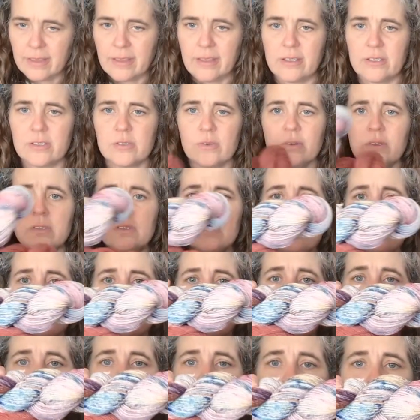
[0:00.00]
These ones will
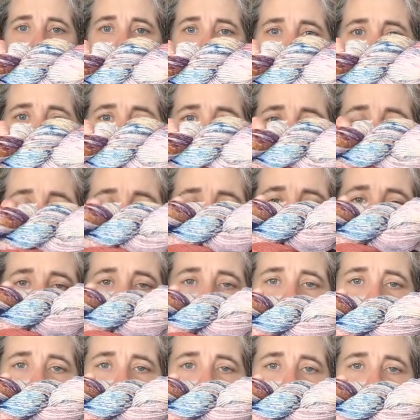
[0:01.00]
go
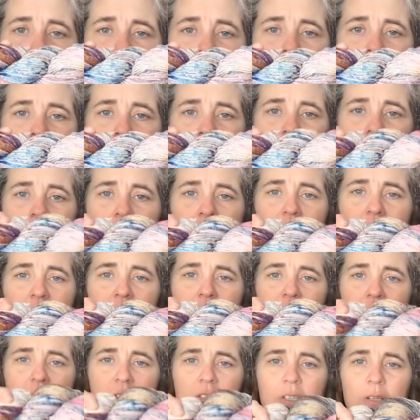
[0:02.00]
to, they go together because
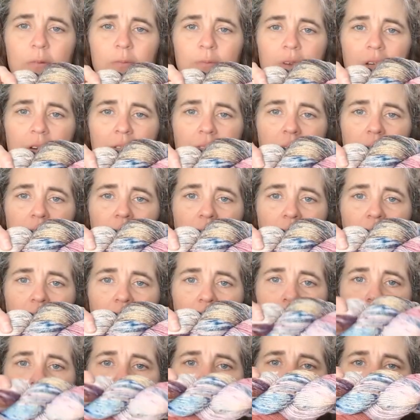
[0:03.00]
there's some different,
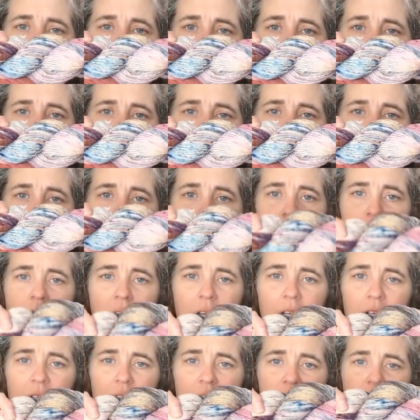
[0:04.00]
like some of those
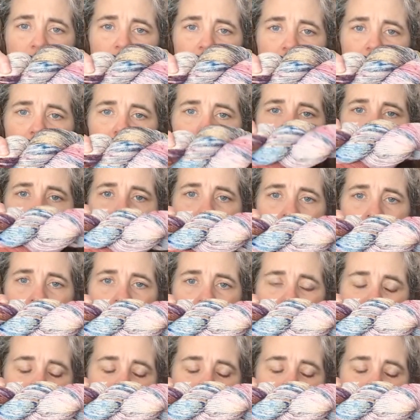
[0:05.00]
colors are in the